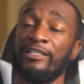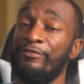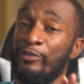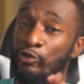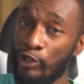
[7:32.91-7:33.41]

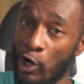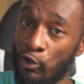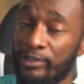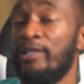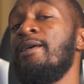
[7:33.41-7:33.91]
If you
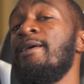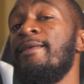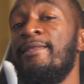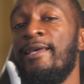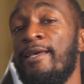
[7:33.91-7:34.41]
don't,
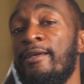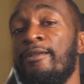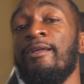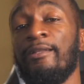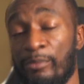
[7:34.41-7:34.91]

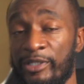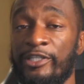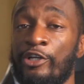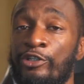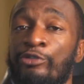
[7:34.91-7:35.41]
then let me
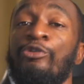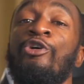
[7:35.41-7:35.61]
tell you,